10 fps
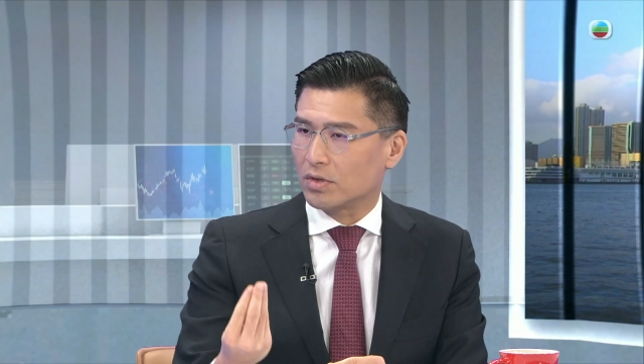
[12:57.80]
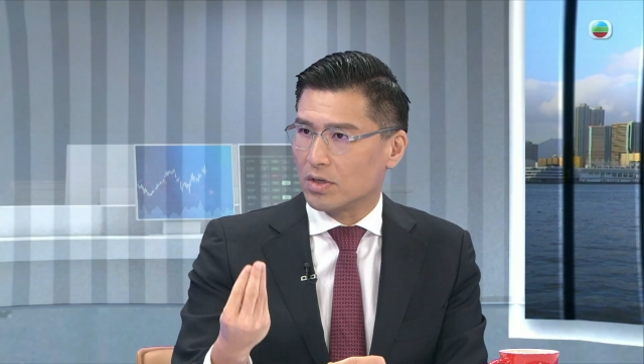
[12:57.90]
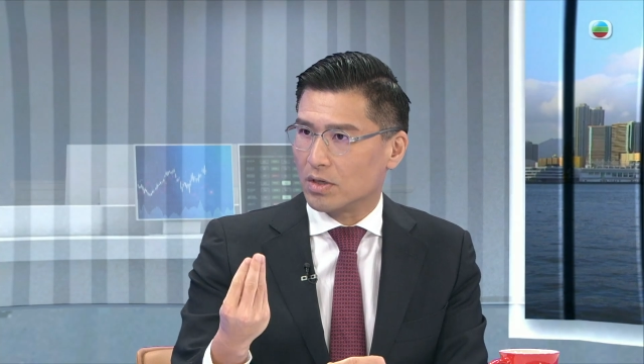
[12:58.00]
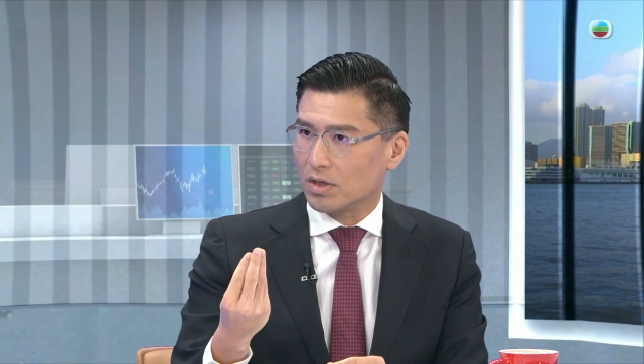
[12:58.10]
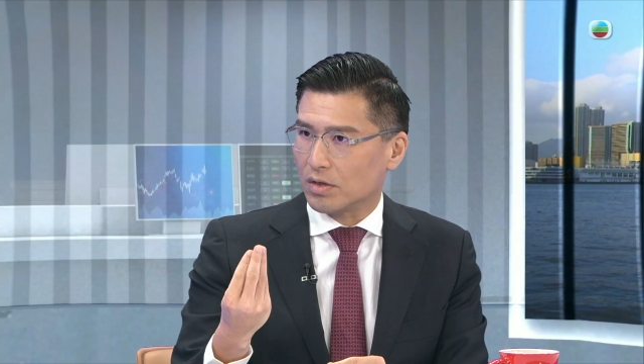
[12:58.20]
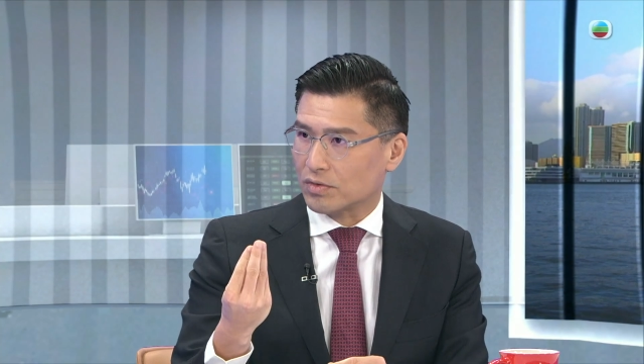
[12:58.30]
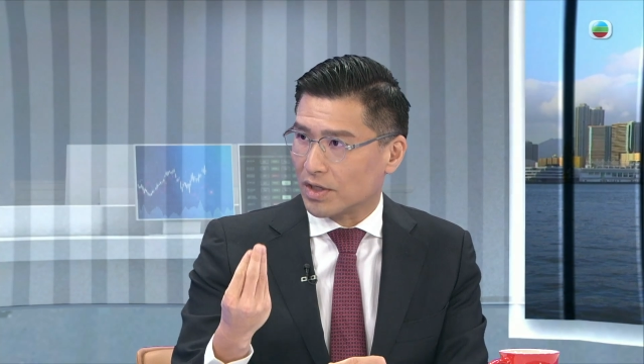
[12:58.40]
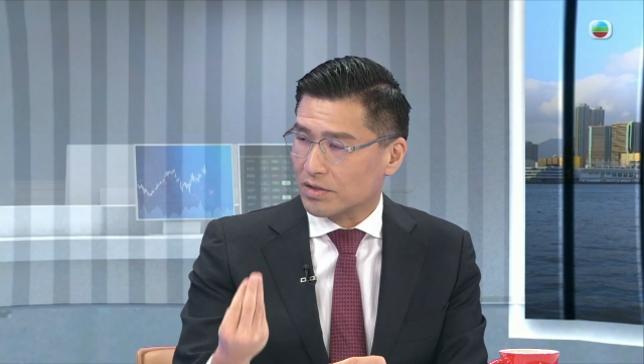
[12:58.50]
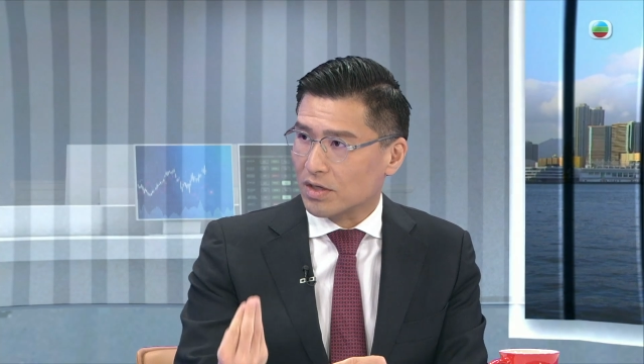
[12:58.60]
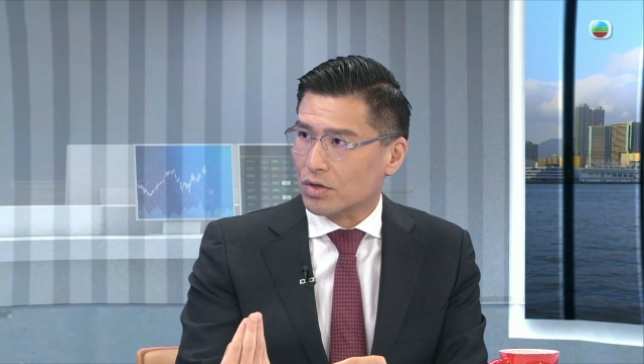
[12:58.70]
the
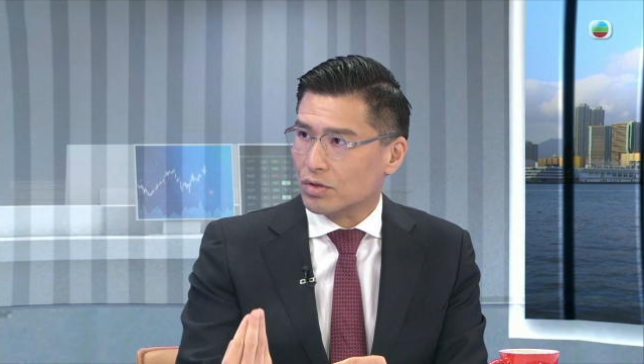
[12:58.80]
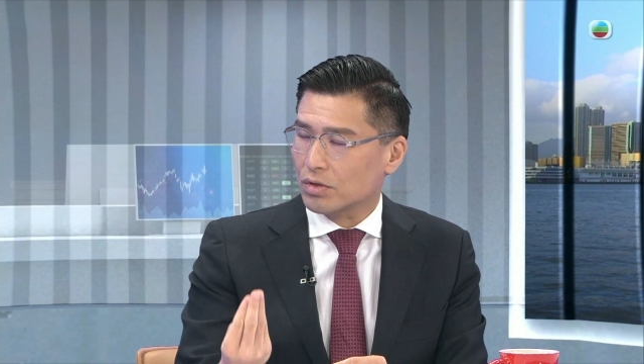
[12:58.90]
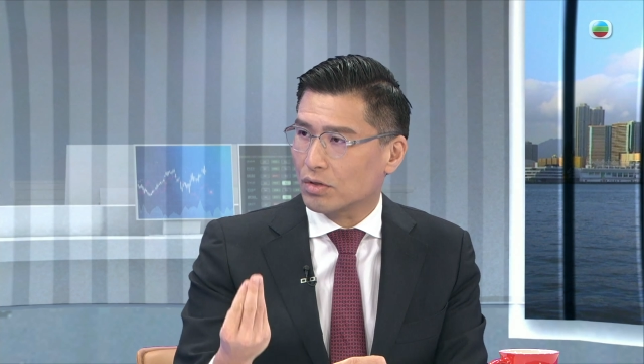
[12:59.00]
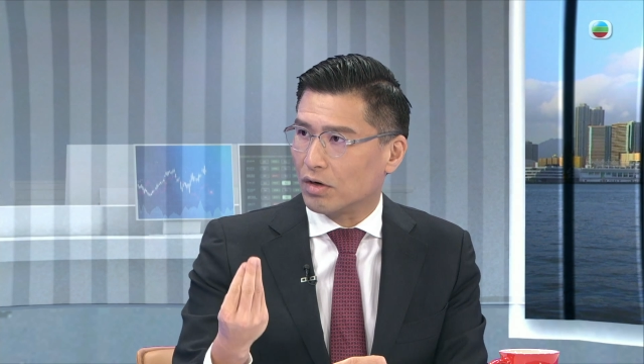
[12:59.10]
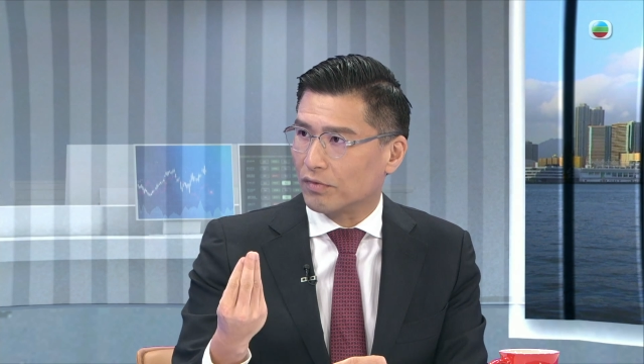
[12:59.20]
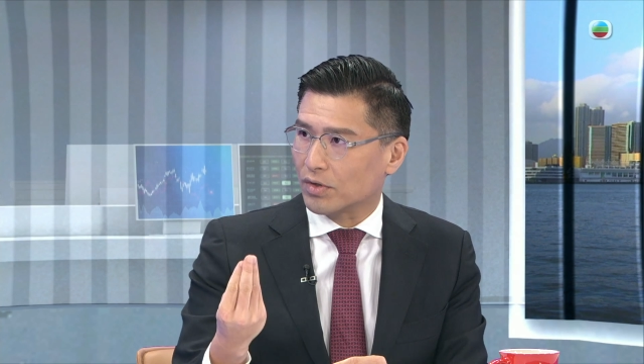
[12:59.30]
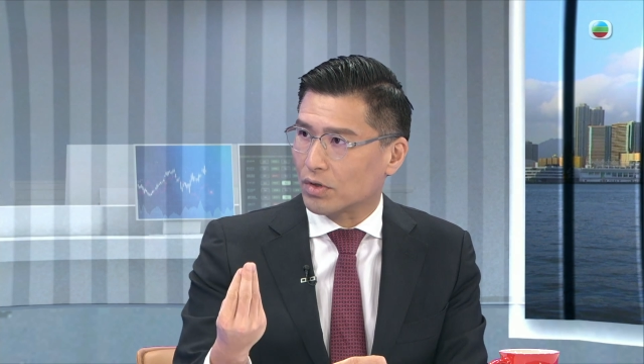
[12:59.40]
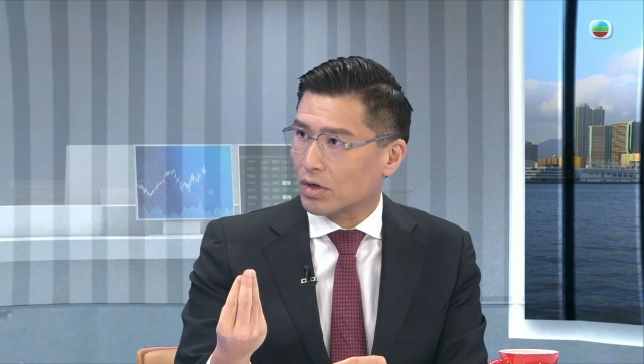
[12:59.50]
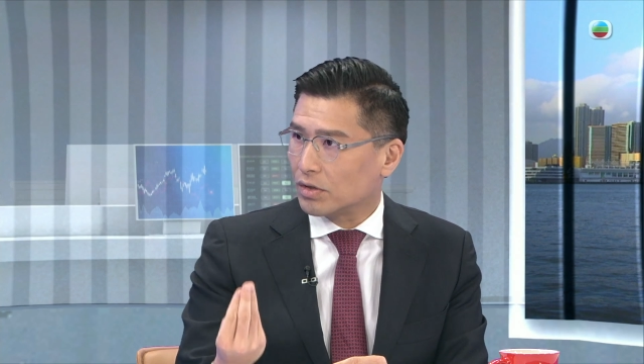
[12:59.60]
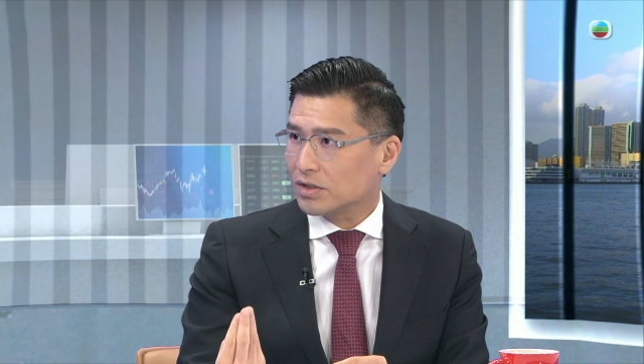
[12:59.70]
transaction of the
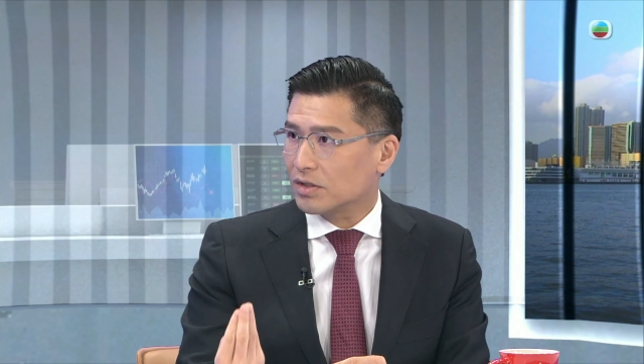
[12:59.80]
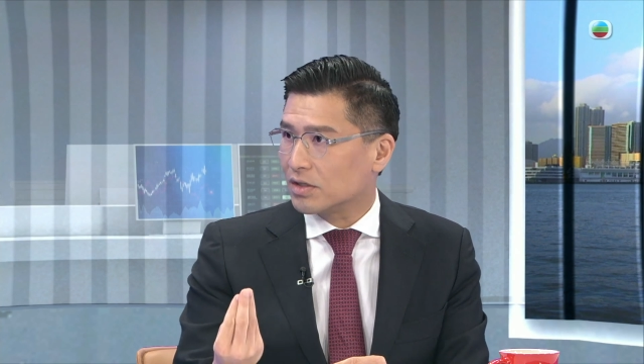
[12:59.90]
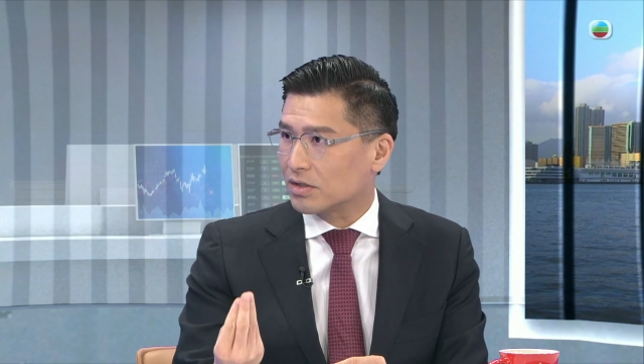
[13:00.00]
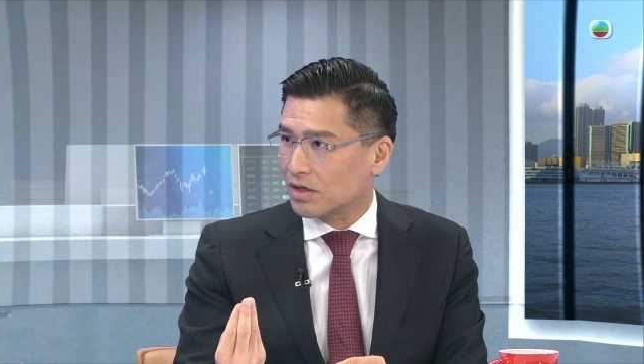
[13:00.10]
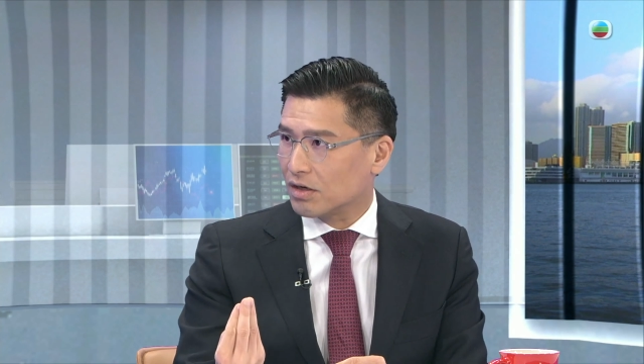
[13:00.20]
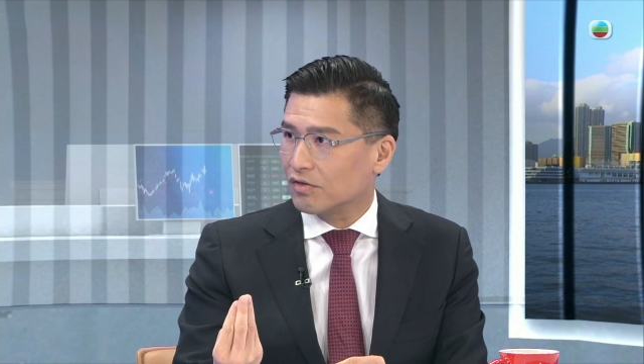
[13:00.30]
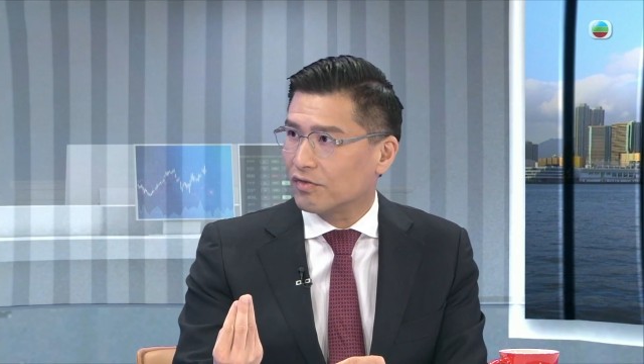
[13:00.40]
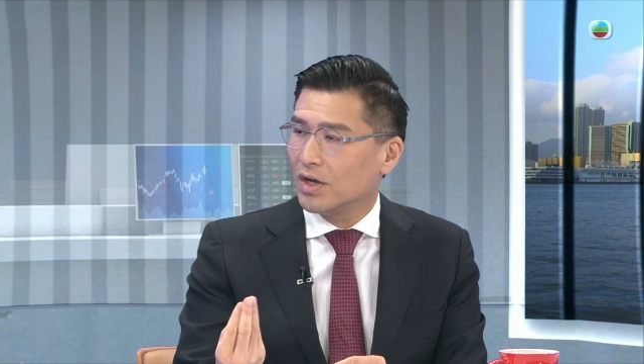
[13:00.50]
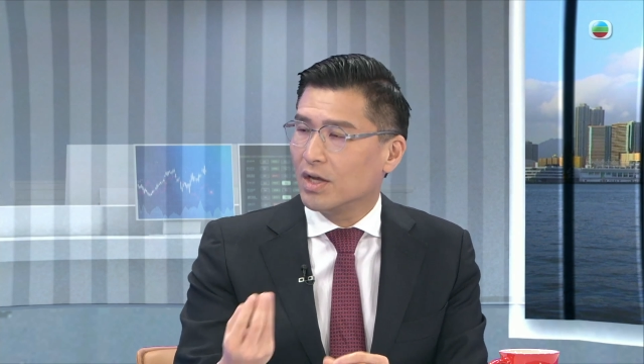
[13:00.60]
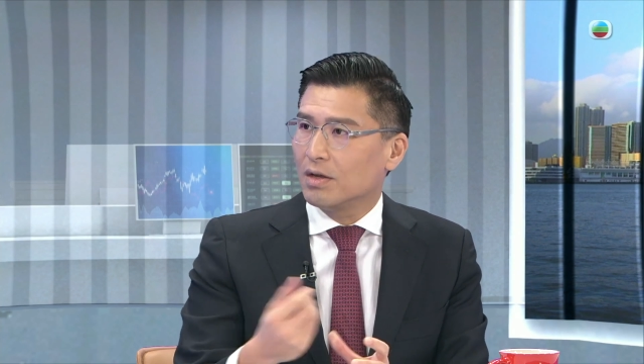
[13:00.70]
currency itself,